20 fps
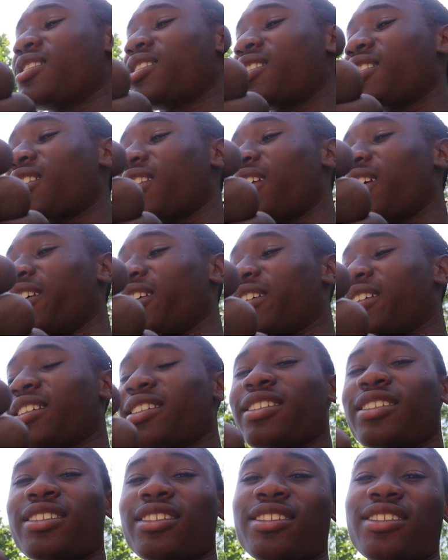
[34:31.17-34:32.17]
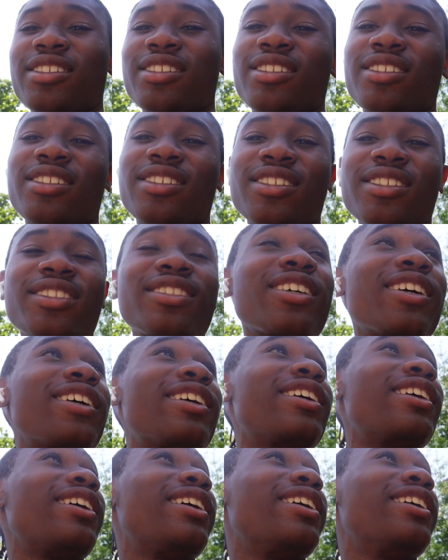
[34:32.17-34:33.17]
It's
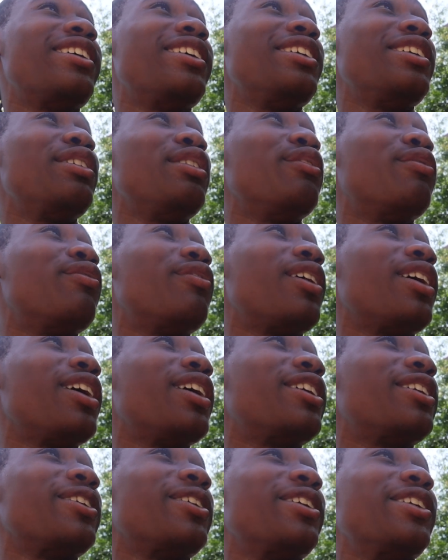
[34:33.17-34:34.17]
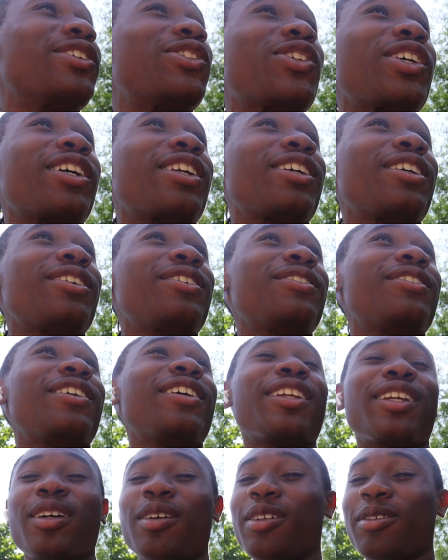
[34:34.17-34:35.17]
like 85 degrees right now,
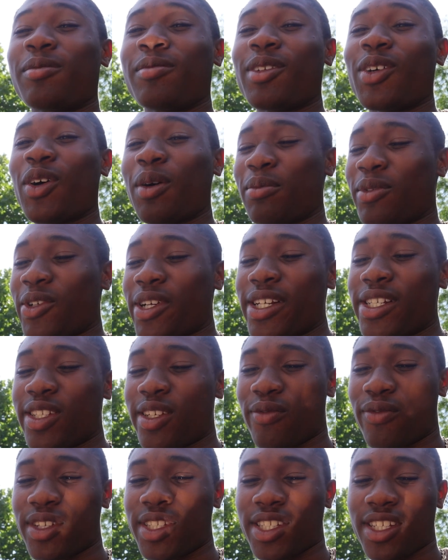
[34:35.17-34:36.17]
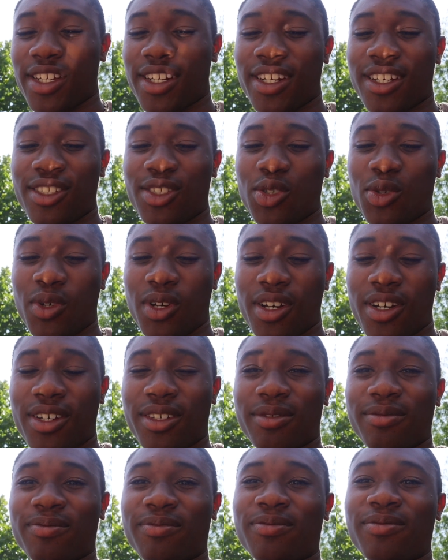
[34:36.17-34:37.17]
and I know I'm crazy for saying that's too
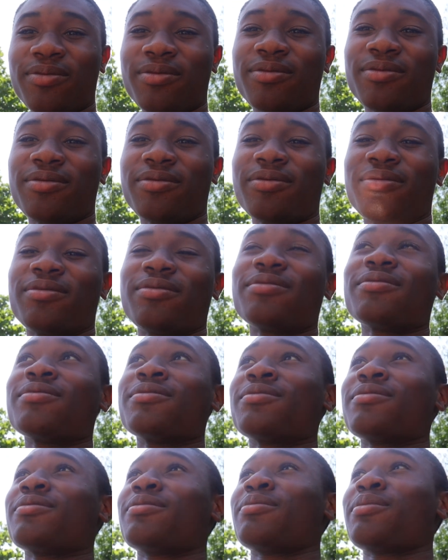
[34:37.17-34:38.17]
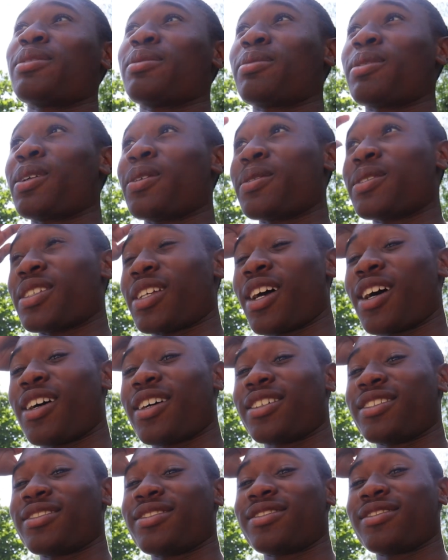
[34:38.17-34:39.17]
hot. But bro, it's
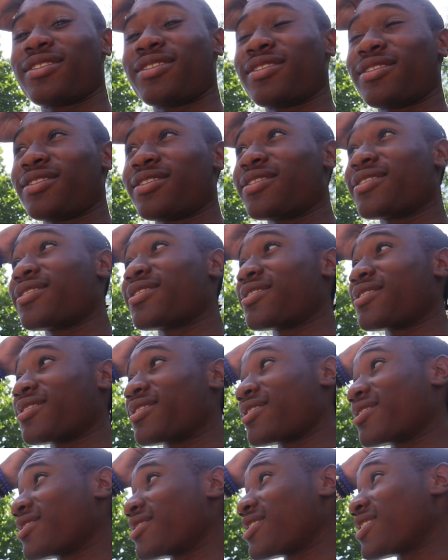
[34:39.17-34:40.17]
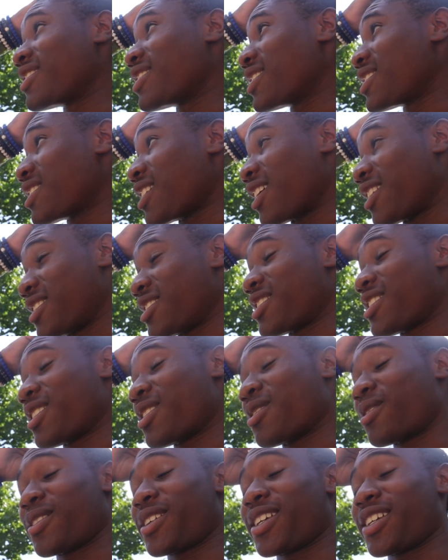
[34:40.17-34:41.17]
hot. It's hot as
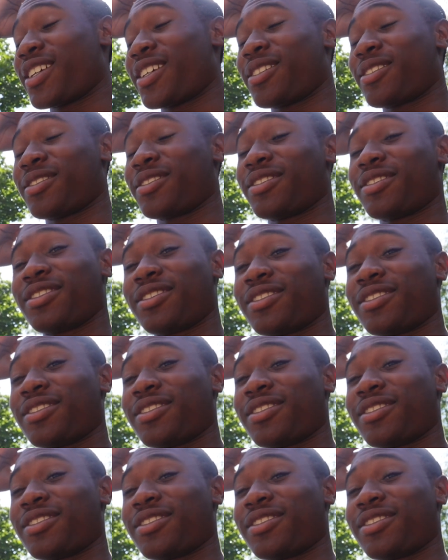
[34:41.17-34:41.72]
hell right now.